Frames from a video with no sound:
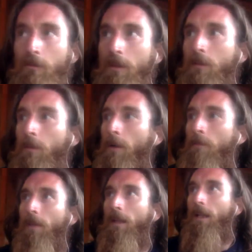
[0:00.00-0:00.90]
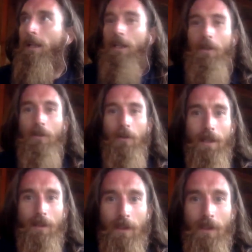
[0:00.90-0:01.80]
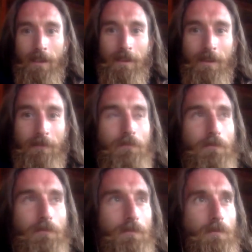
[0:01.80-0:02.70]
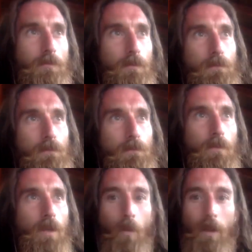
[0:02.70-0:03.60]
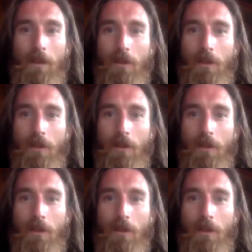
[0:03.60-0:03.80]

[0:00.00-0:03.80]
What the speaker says: But that saying, when the student is